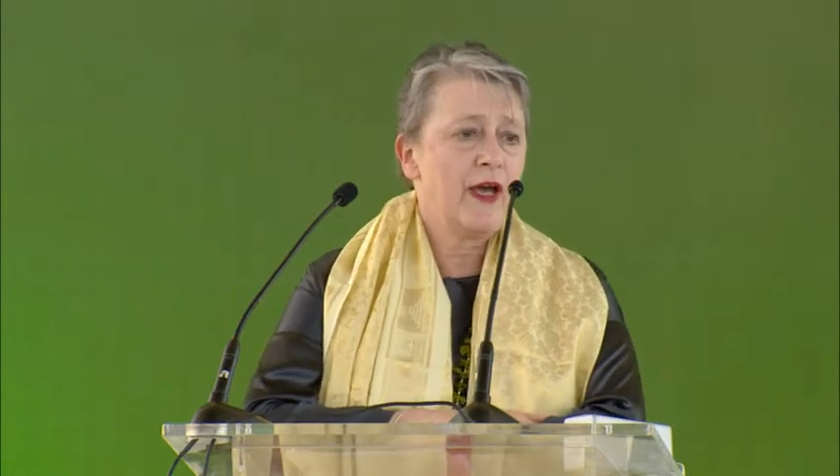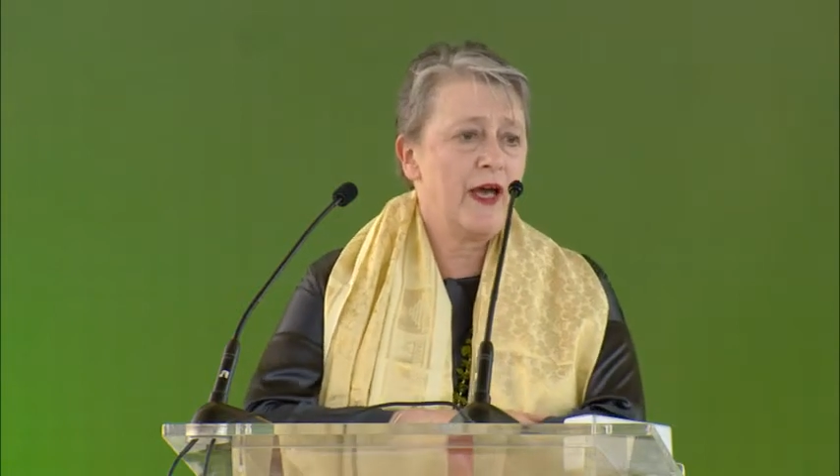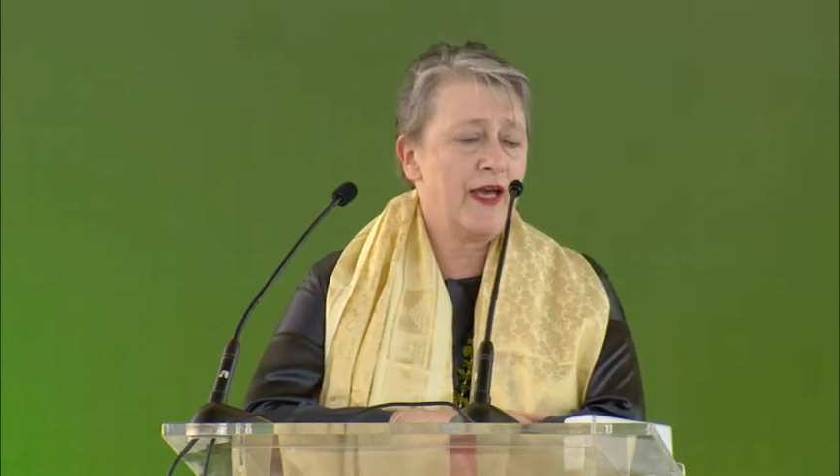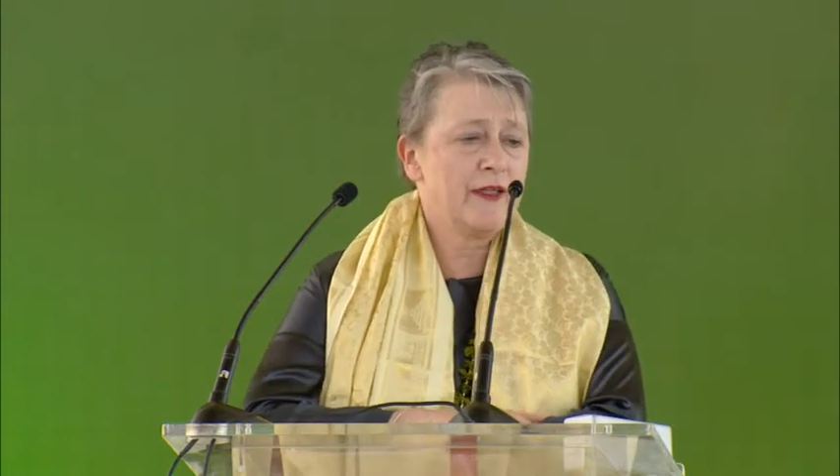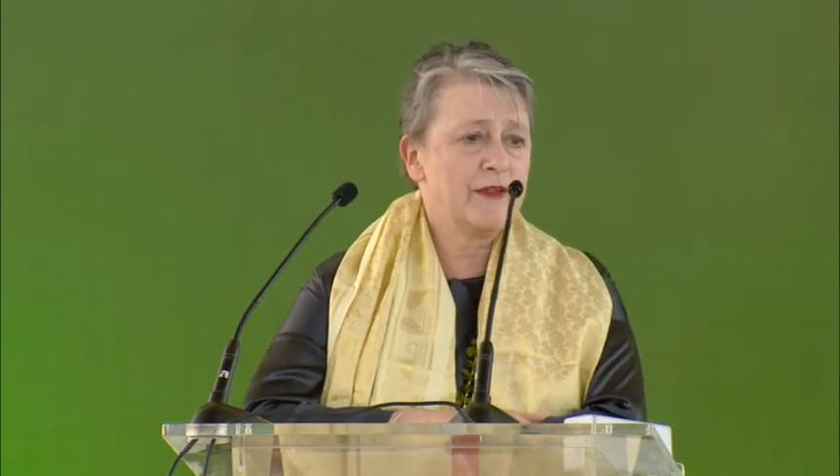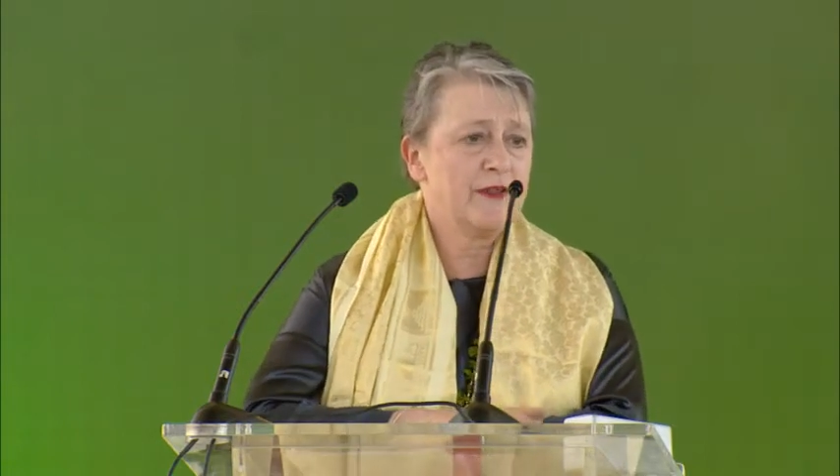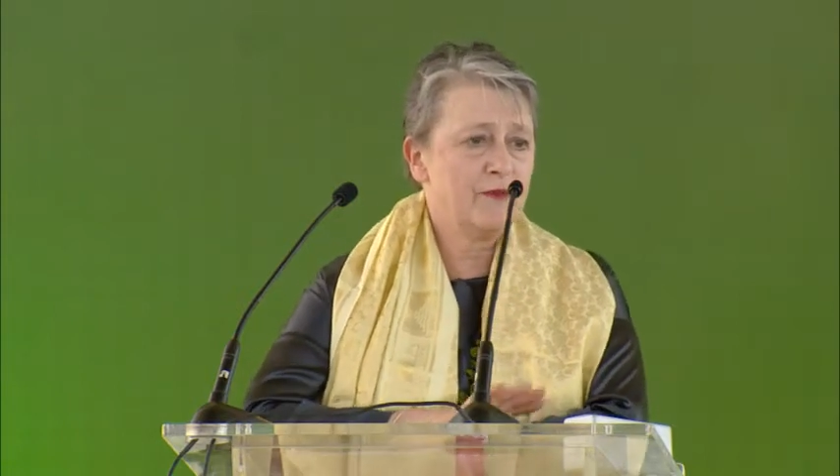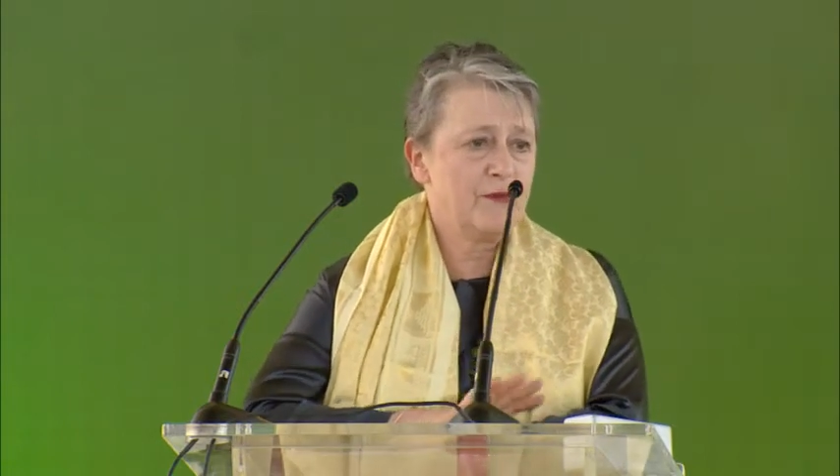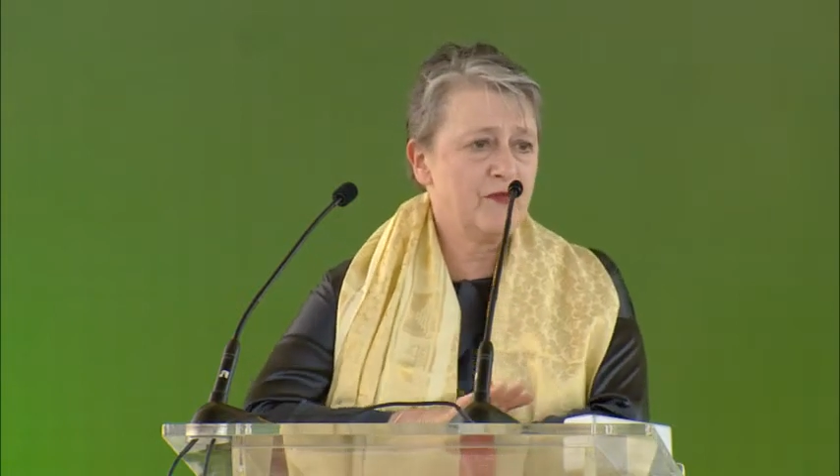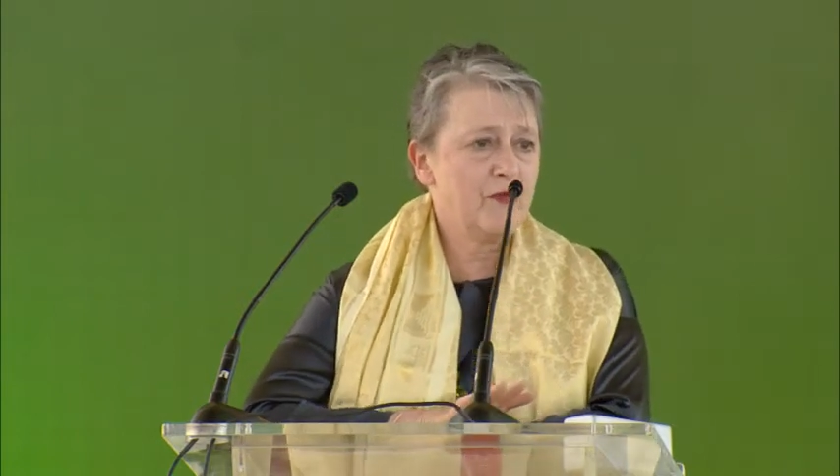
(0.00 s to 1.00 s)
And
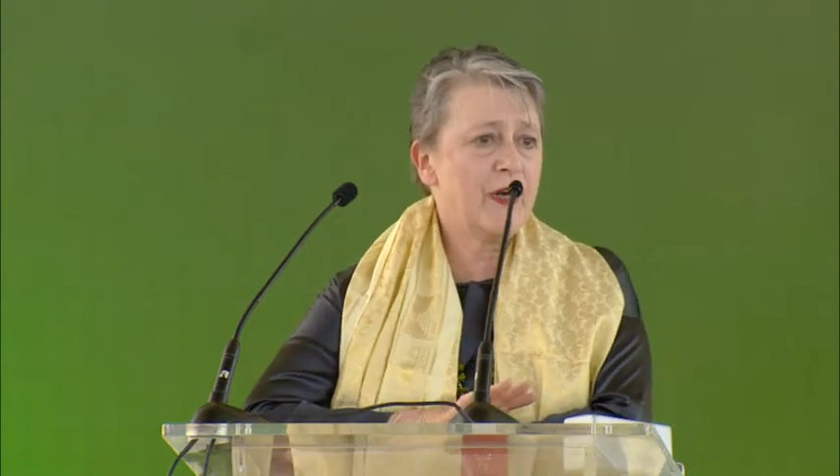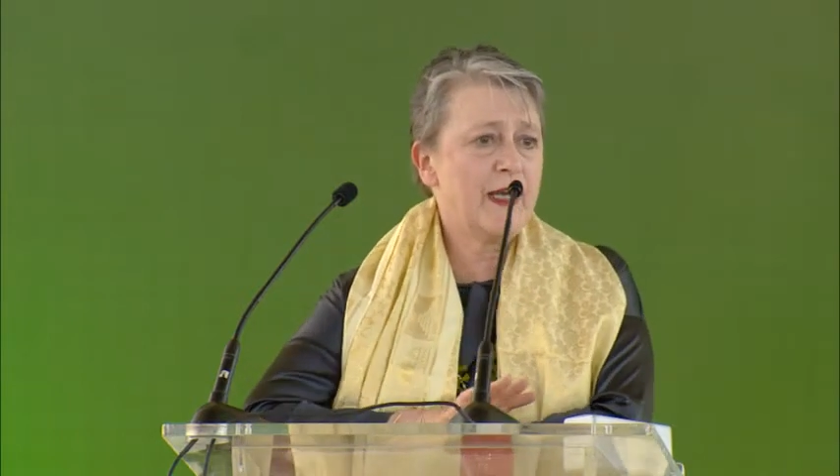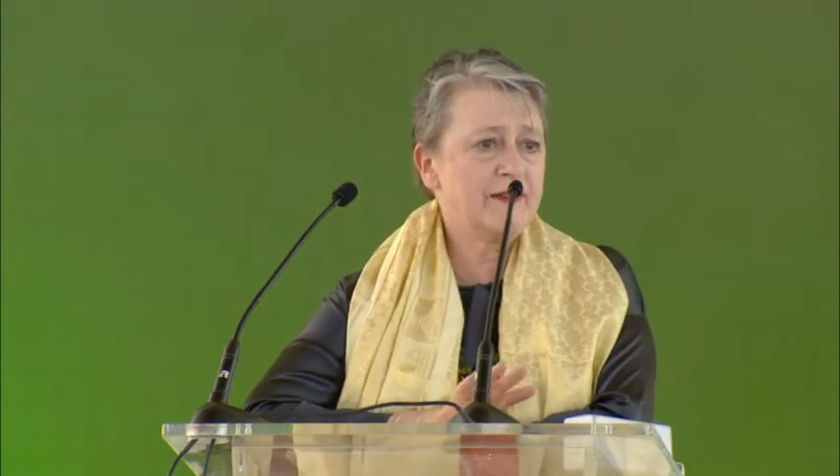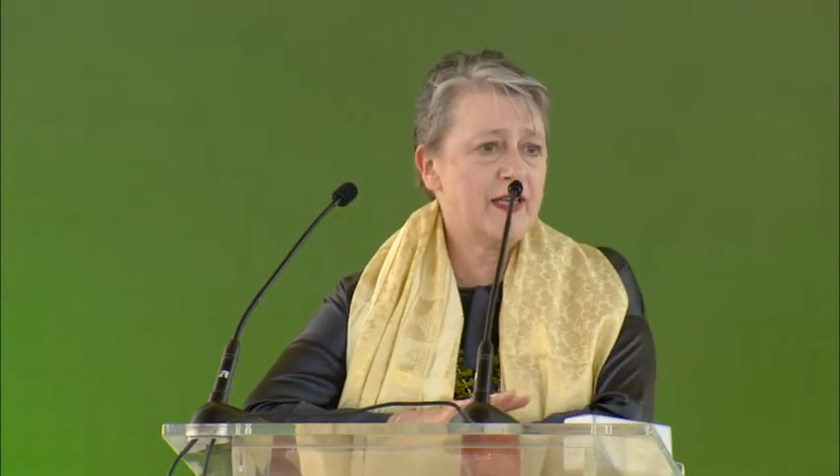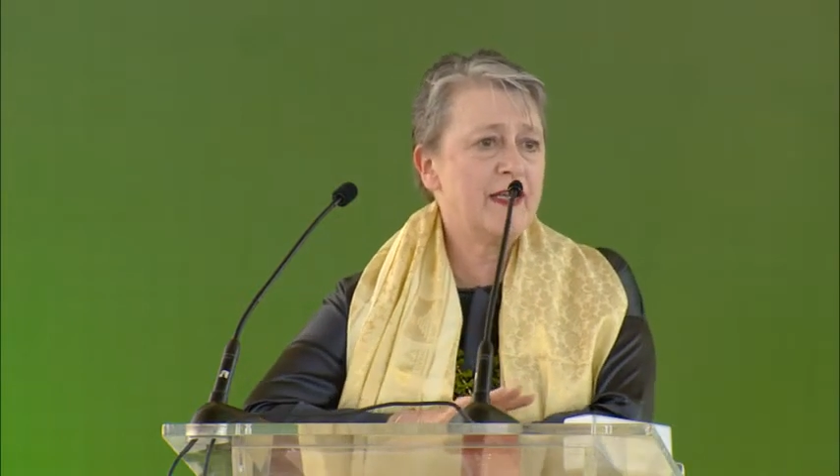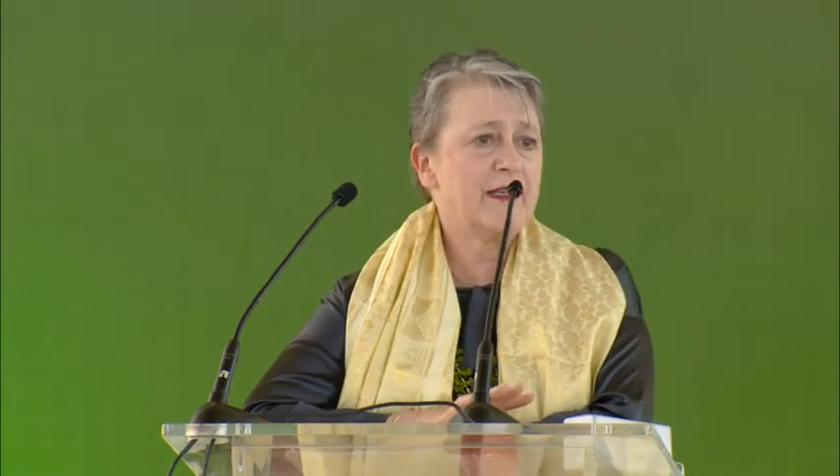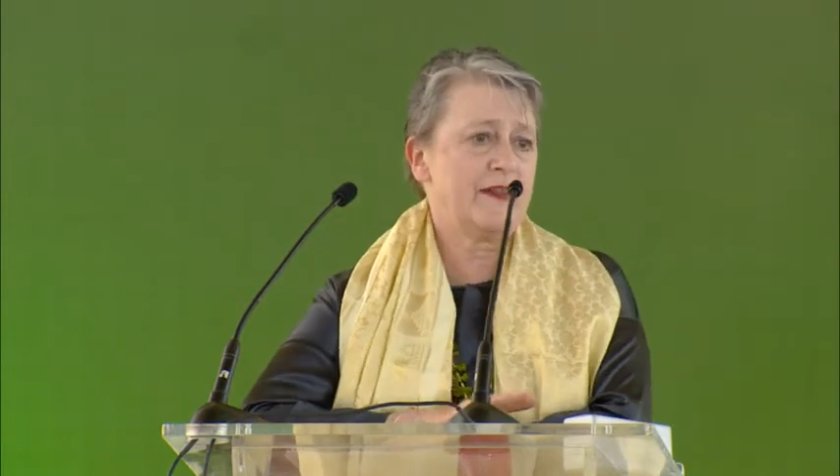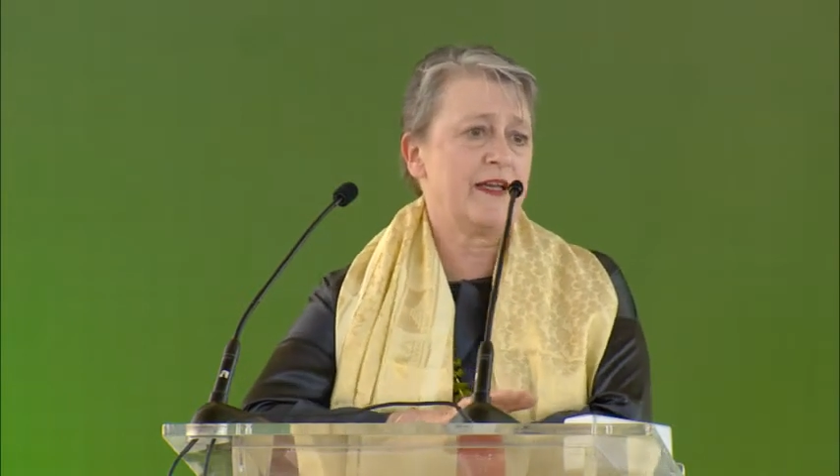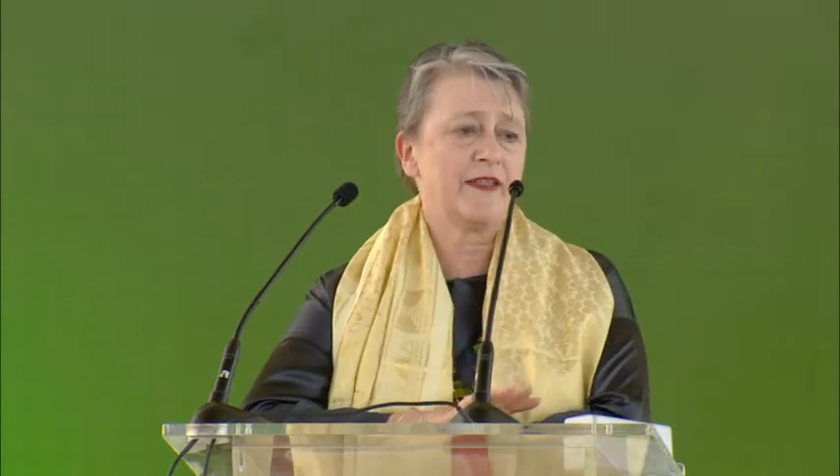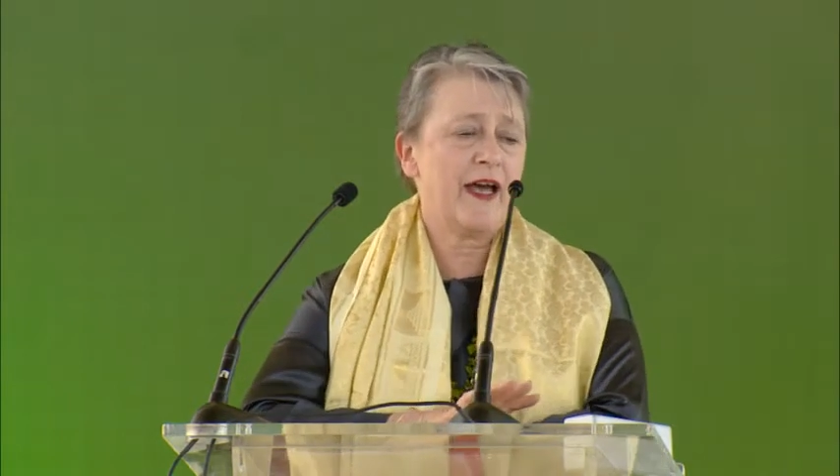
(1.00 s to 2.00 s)
before I
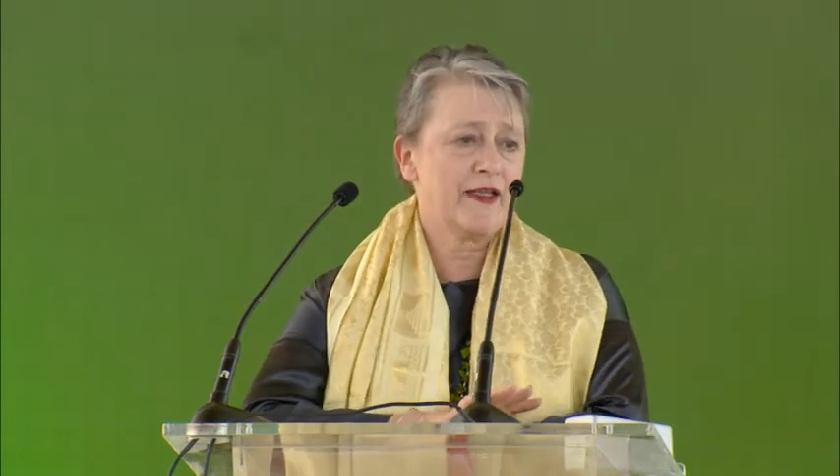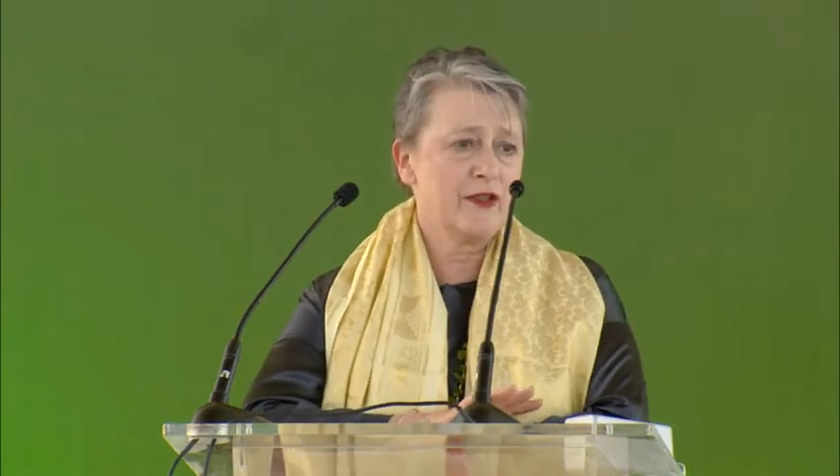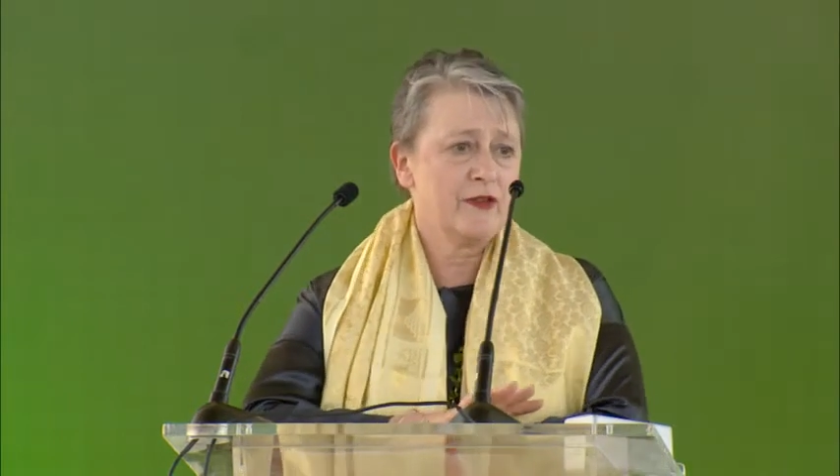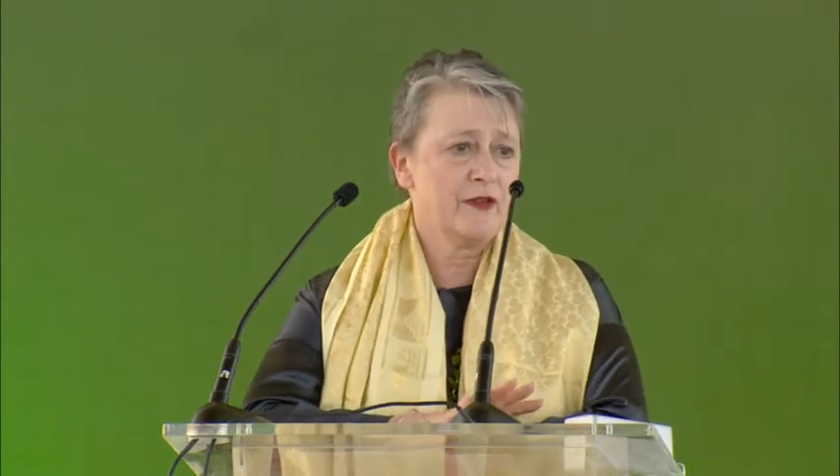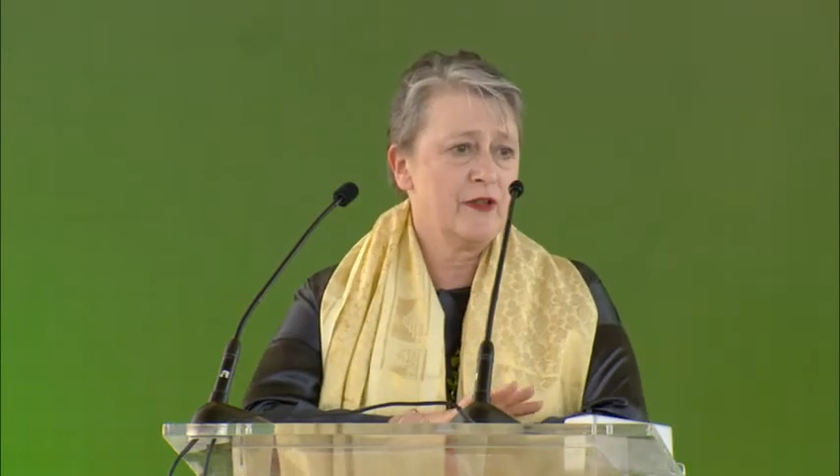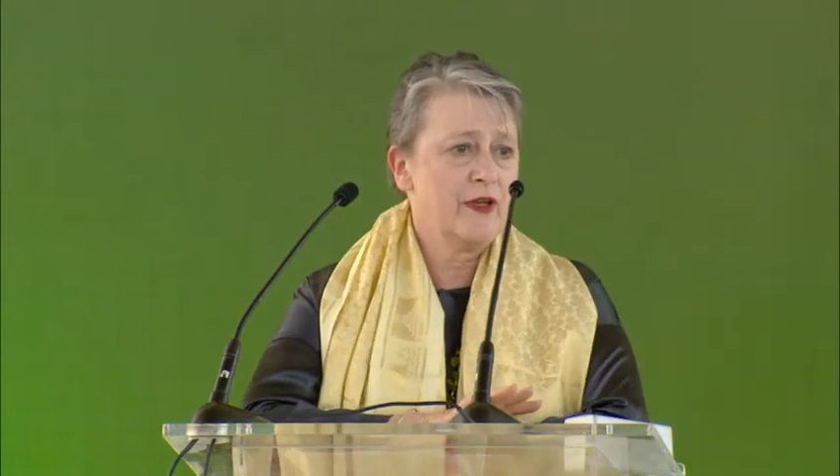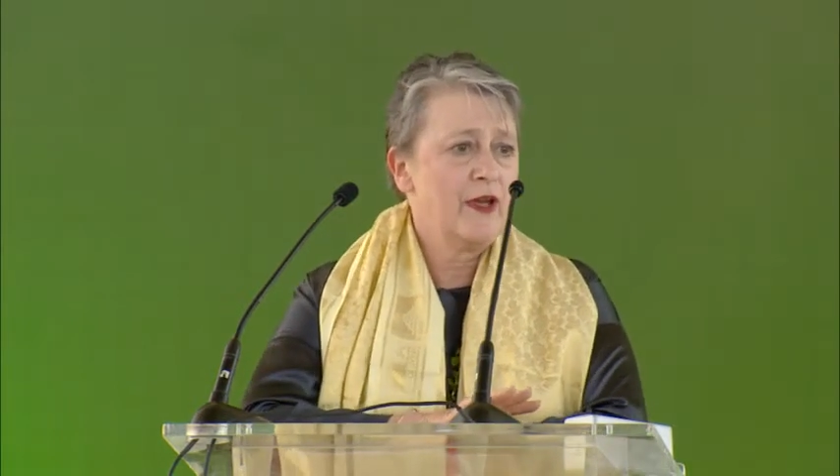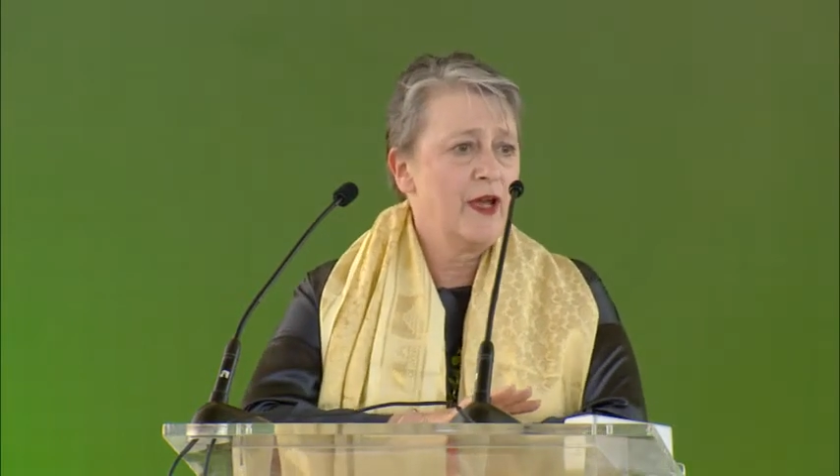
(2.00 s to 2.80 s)
take that angle,